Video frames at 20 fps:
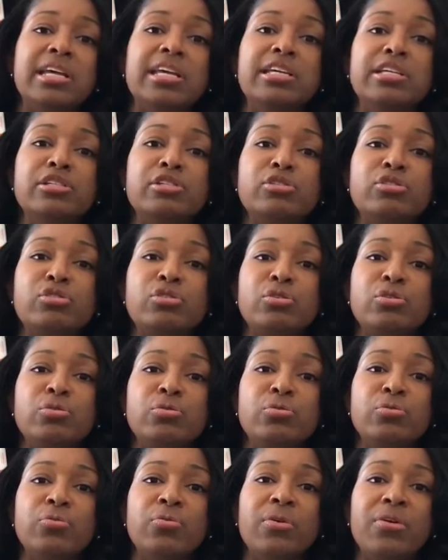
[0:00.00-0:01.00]
is
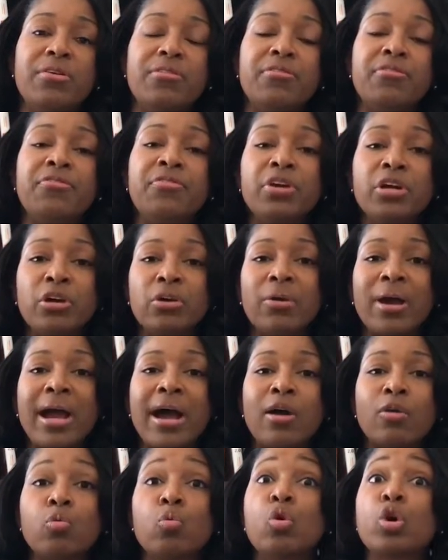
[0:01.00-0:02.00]
to figure
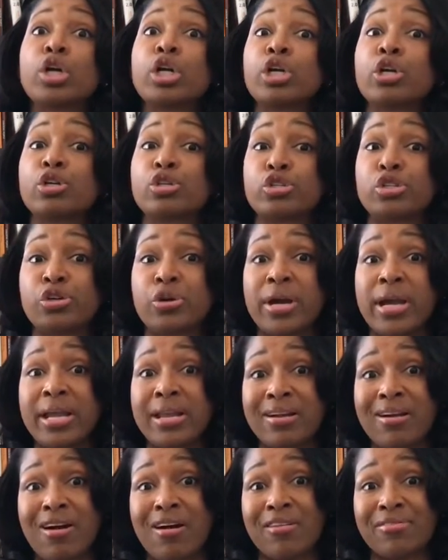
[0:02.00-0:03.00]
out what are your
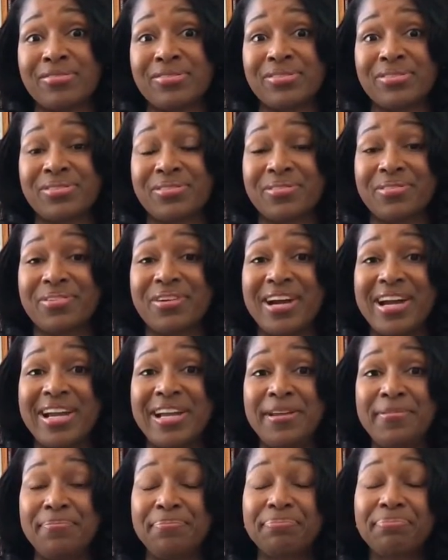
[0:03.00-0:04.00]
trade-offs,
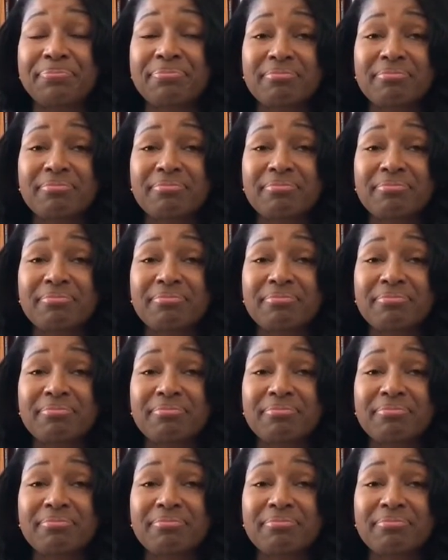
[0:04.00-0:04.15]
right?